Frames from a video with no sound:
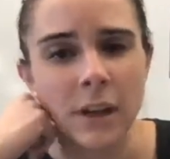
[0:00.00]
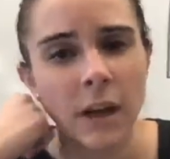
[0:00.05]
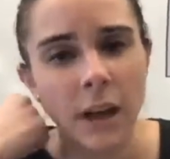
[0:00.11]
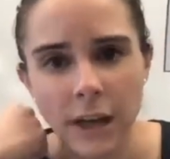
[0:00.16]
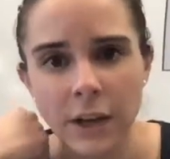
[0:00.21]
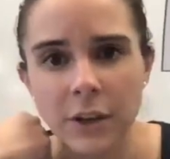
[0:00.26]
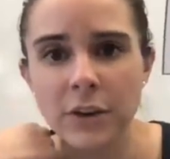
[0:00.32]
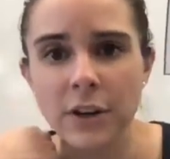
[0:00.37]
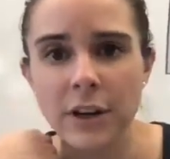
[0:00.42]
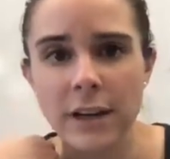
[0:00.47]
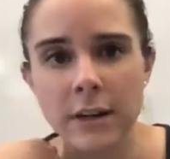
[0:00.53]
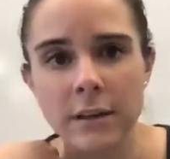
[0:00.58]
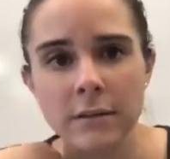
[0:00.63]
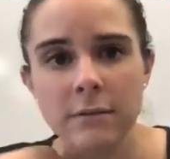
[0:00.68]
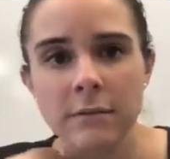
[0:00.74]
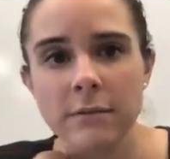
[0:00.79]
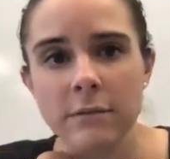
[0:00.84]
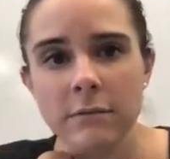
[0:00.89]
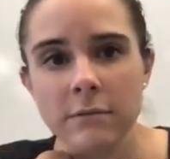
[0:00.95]
I agree,
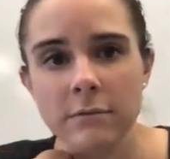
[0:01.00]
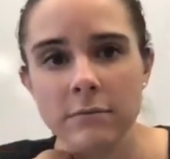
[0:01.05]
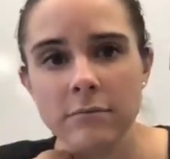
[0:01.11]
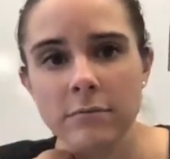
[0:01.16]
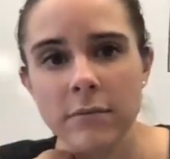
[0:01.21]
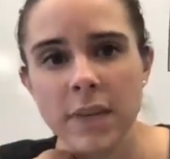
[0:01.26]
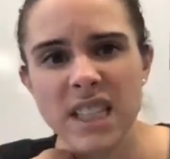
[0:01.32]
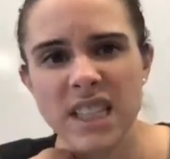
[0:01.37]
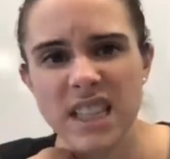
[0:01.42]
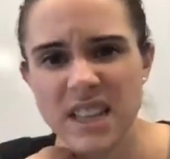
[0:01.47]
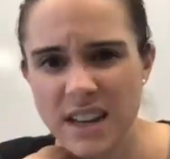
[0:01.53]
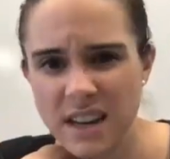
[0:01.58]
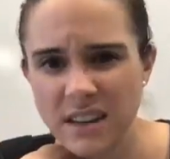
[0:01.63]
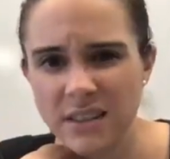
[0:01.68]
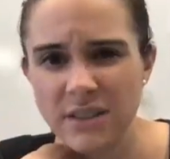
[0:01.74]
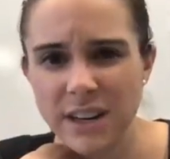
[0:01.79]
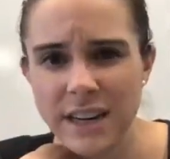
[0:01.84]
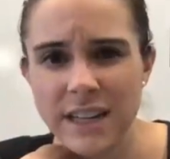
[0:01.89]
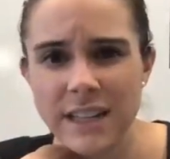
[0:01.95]
it's a
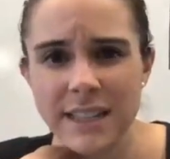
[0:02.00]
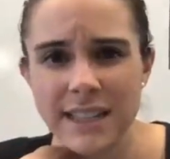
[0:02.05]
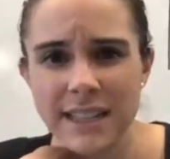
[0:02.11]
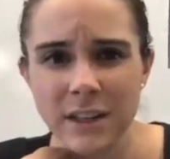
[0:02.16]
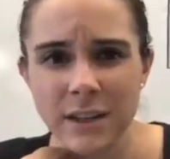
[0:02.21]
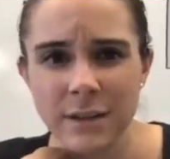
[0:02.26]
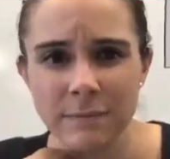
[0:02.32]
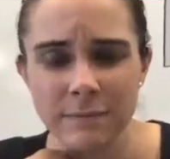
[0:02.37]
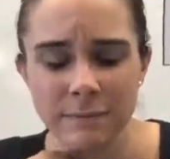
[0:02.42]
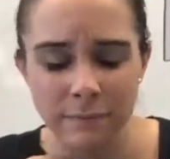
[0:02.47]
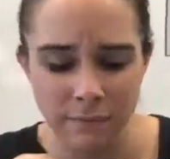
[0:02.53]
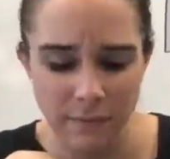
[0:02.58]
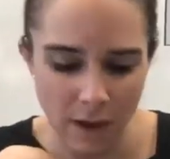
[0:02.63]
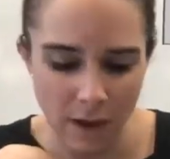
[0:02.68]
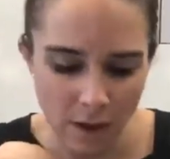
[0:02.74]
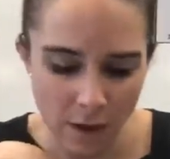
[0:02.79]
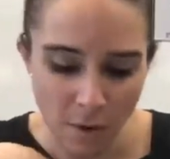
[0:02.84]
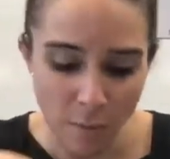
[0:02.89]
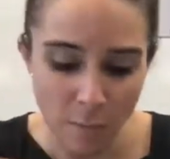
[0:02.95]
young reindeer,
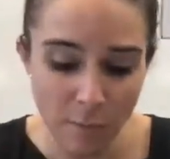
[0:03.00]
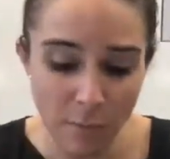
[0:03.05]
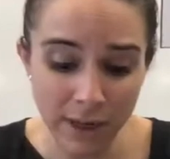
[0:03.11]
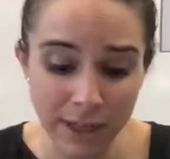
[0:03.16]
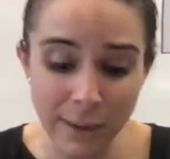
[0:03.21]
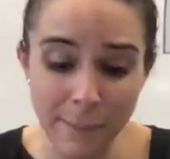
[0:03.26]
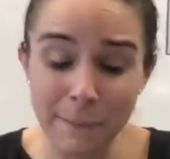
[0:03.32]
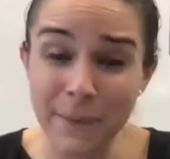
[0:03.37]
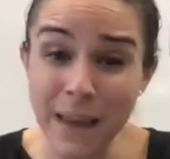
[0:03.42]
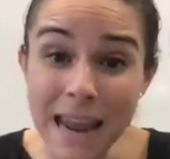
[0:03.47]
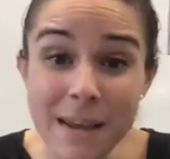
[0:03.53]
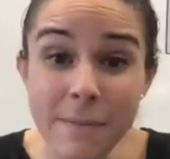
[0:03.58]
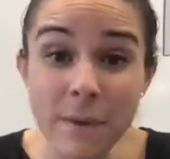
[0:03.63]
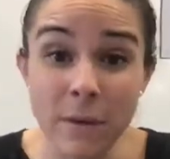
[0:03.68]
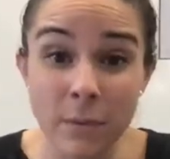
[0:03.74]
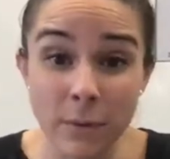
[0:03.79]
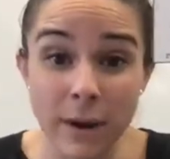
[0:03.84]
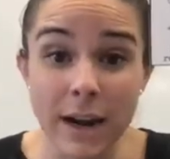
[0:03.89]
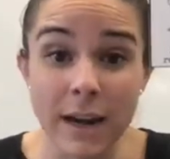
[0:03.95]
but a
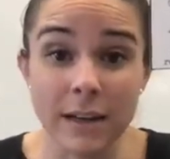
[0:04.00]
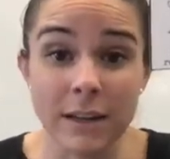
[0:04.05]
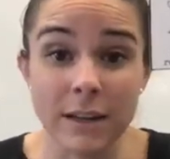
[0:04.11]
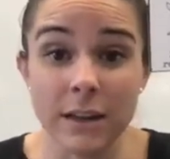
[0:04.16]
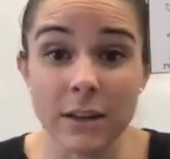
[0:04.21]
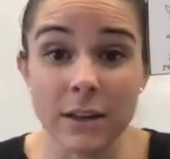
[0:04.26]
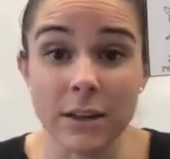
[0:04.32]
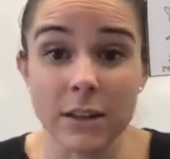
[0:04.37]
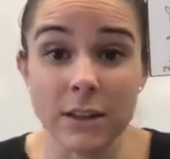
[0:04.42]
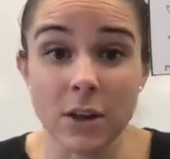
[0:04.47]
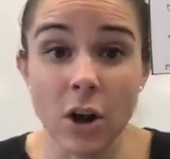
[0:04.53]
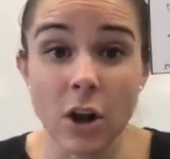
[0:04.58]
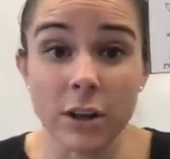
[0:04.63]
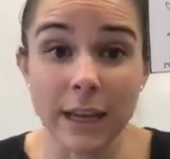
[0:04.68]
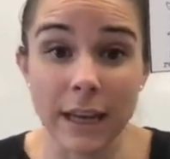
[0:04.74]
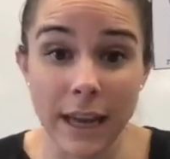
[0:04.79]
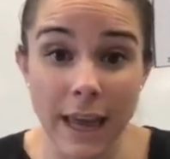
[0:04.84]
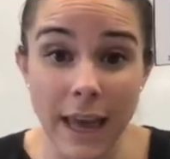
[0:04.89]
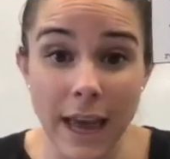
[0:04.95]
baby reindeer is
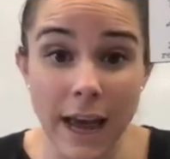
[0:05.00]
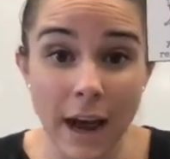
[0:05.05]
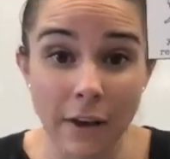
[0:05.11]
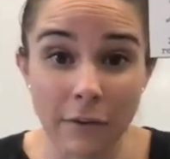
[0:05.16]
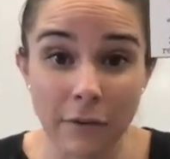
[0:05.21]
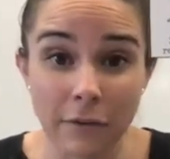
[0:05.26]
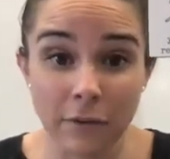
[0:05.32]
called a calf,